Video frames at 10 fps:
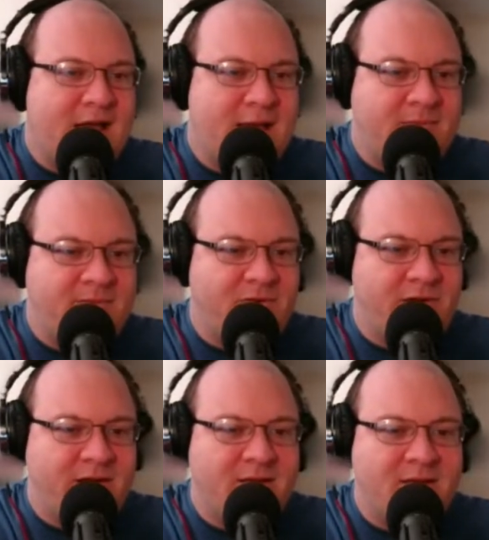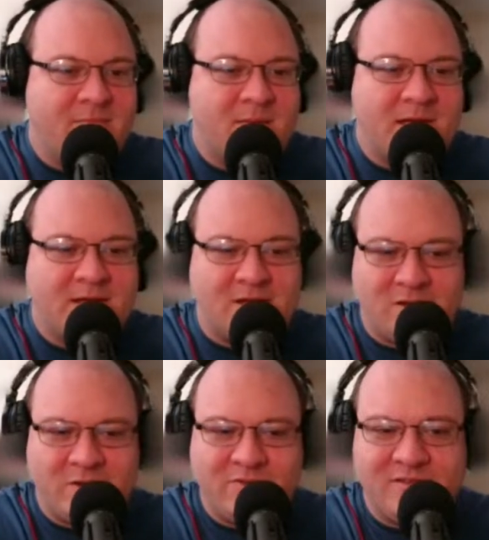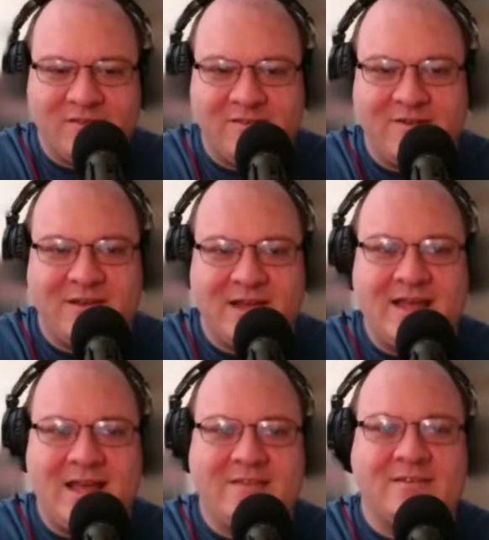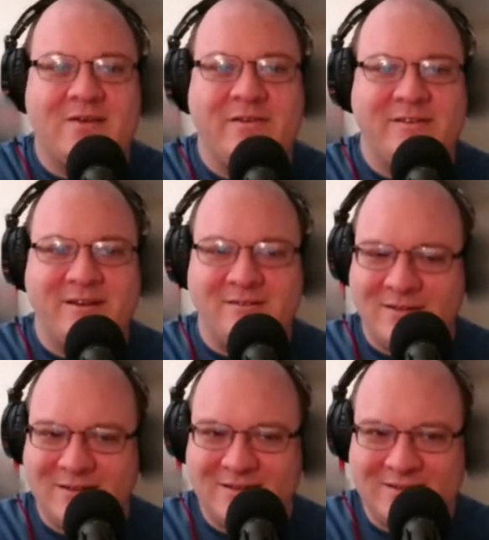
I am joined by my co-host, Joe Day. How's it going, Joe?